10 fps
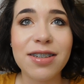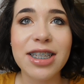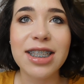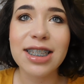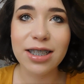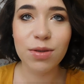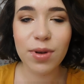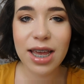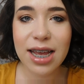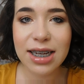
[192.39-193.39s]
Every six
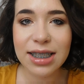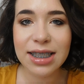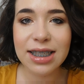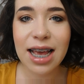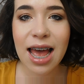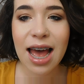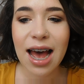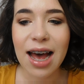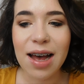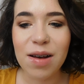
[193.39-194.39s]
weeks,
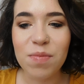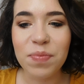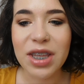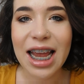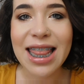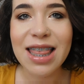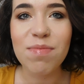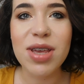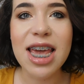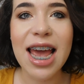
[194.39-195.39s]
um, in
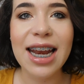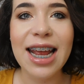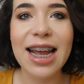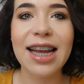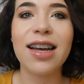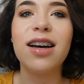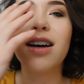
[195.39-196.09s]
the beginning,